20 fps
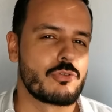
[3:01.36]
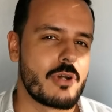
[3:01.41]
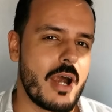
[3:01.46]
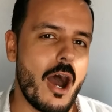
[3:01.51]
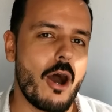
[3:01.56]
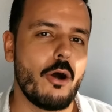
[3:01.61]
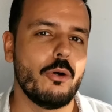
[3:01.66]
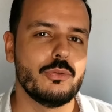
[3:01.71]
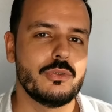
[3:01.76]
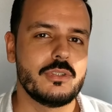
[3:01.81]

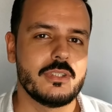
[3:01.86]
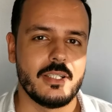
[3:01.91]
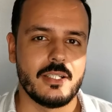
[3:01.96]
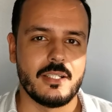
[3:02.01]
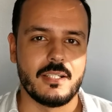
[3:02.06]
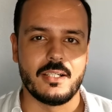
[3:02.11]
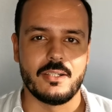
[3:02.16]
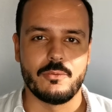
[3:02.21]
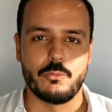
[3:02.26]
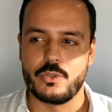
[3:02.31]
crowd
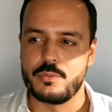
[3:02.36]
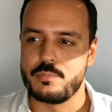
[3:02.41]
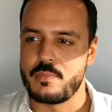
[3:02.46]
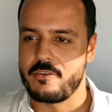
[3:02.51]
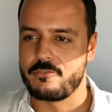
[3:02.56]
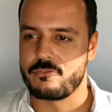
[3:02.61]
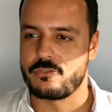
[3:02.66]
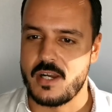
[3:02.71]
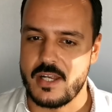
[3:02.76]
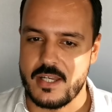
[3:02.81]
uh, with
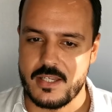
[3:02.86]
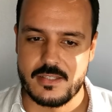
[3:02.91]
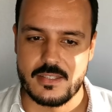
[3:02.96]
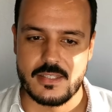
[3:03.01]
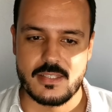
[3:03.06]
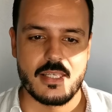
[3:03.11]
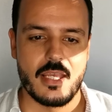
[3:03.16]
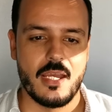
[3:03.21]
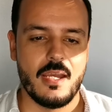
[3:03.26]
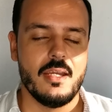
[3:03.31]
my
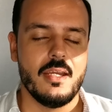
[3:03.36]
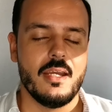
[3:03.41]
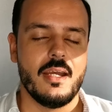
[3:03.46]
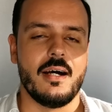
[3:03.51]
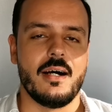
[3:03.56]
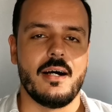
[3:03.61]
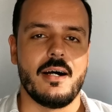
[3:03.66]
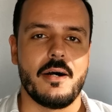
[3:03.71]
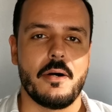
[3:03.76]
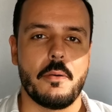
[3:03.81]
friends,
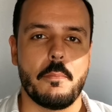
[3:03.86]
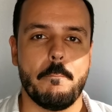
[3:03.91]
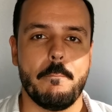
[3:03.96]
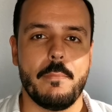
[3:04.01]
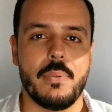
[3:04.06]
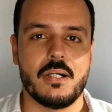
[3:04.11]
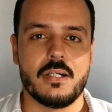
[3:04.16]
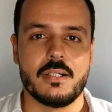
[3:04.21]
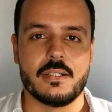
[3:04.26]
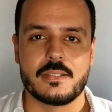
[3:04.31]

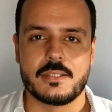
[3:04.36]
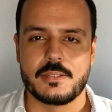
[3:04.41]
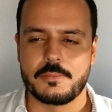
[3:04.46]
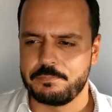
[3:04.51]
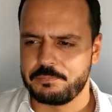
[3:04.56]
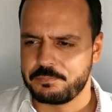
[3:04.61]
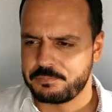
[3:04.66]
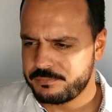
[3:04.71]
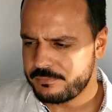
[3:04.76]
um, but